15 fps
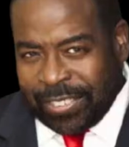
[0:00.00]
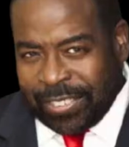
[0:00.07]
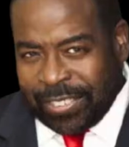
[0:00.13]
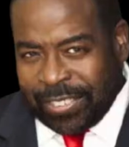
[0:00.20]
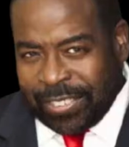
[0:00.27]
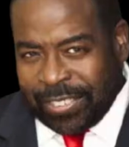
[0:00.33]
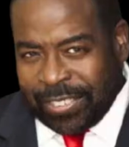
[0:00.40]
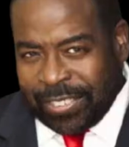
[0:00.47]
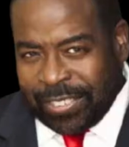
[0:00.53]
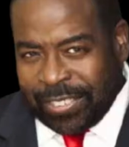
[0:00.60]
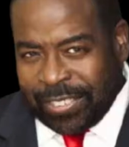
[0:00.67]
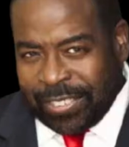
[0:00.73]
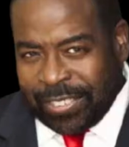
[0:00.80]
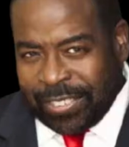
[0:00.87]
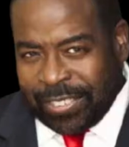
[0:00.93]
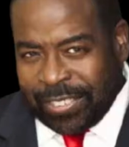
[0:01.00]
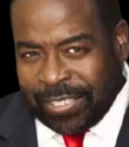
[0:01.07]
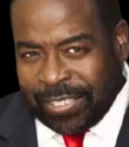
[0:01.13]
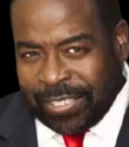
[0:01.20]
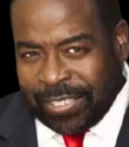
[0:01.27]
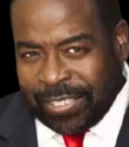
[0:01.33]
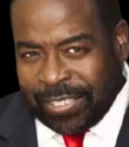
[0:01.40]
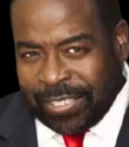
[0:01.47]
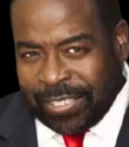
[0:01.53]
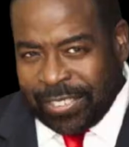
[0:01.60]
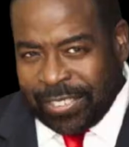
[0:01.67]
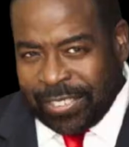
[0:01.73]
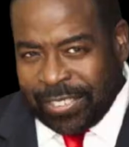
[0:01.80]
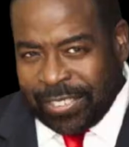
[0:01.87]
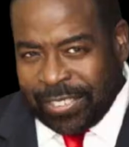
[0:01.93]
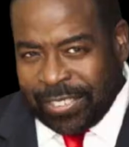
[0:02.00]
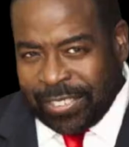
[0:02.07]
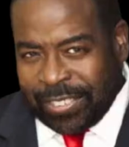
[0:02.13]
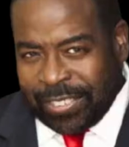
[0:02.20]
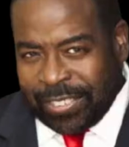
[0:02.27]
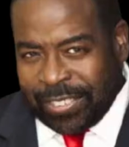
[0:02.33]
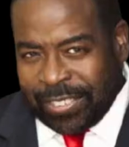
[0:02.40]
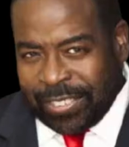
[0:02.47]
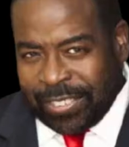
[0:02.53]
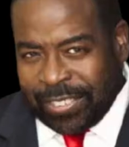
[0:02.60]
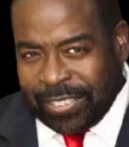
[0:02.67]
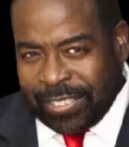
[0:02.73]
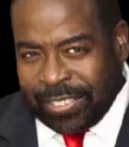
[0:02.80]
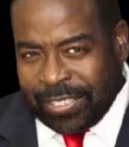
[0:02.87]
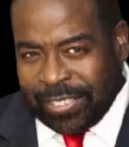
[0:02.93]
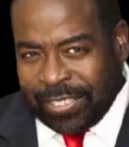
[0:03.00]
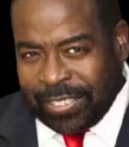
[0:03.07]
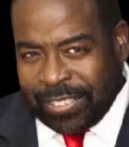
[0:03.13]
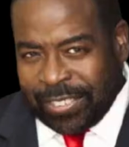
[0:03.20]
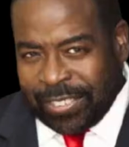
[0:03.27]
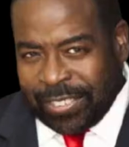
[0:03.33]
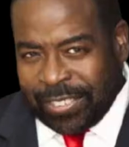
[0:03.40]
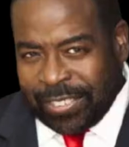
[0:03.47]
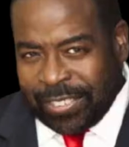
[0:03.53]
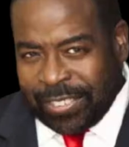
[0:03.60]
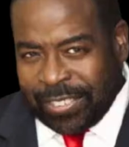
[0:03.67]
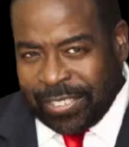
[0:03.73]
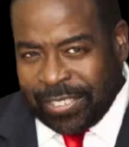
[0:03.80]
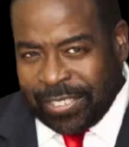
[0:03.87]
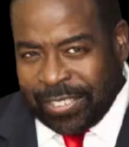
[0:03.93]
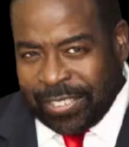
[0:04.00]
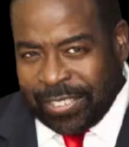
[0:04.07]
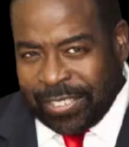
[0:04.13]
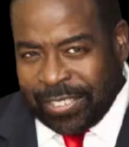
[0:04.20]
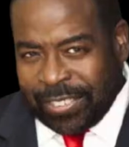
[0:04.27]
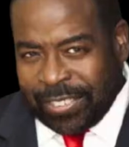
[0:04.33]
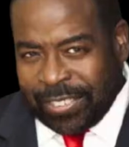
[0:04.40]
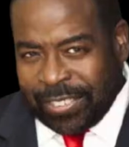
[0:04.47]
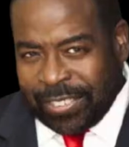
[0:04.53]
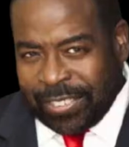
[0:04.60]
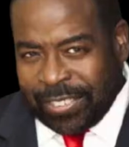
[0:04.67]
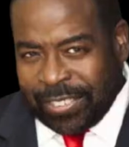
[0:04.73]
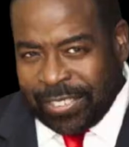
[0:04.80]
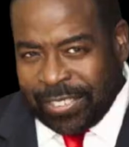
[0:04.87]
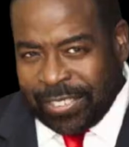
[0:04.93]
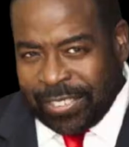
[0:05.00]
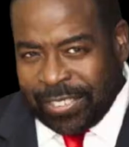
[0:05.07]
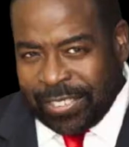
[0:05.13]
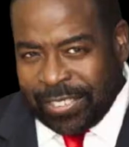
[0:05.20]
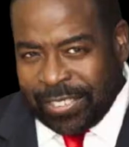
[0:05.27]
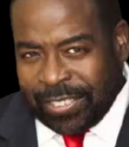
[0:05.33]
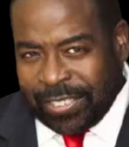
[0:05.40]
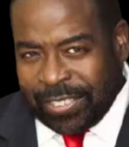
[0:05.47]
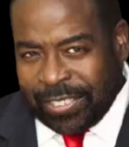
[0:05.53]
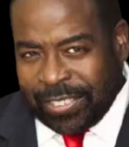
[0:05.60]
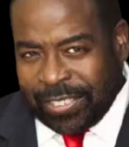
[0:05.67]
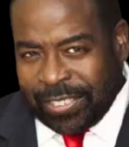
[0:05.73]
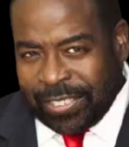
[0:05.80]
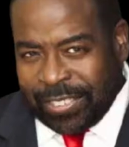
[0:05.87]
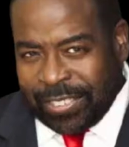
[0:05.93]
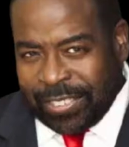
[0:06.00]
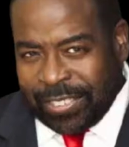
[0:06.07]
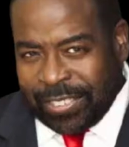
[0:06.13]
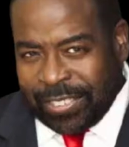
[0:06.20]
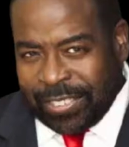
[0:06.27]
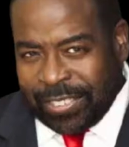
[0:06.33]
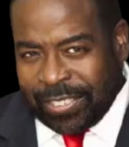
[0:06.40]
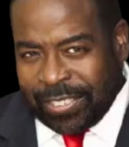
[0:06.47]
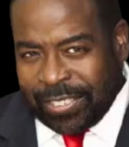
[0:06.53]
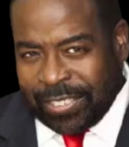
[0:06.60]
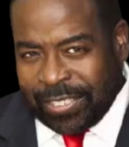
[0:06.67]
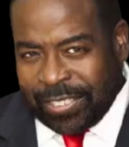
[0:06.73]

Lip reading: [no speech]